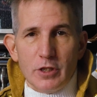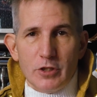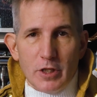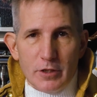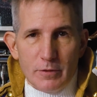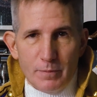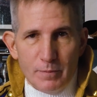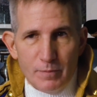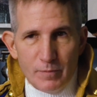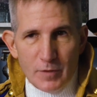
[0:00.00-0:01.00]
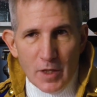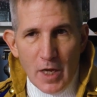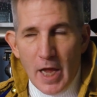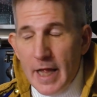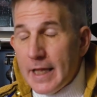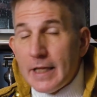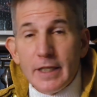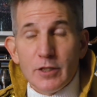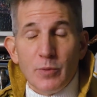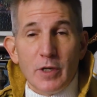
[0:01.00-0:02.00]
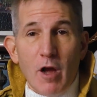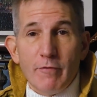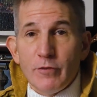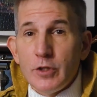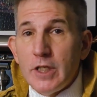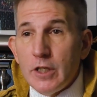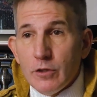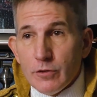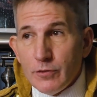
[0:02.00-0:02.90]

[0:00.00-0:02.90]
each other. And then this went on for years.